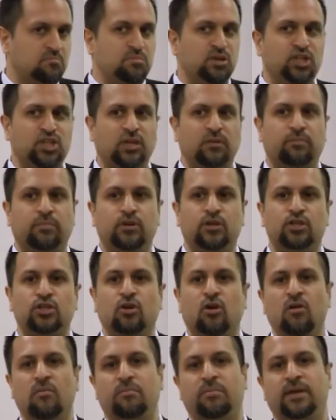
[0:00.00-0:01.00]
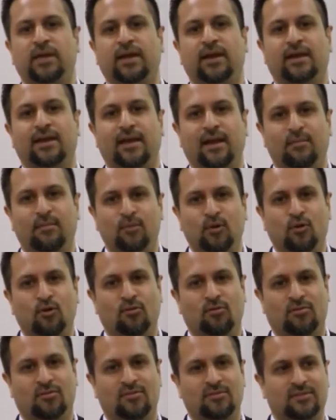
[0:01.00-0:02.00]
Bishop Jean-Pierre
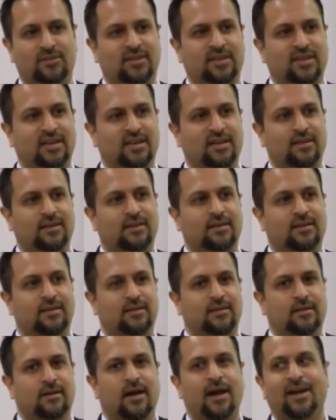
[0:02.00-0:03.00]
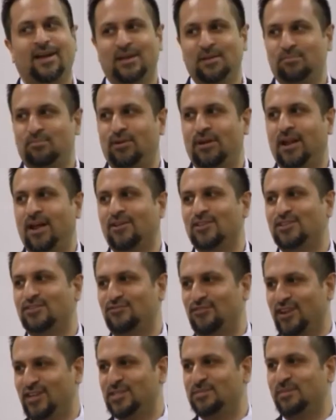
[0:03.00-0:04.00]
Camus, I can pronounce
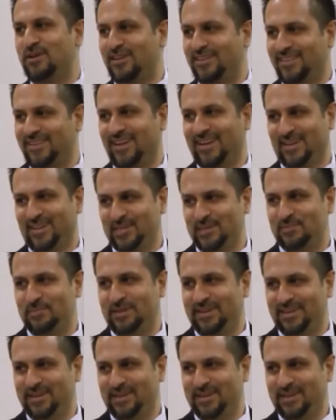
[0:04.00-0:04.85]
French better than I can speak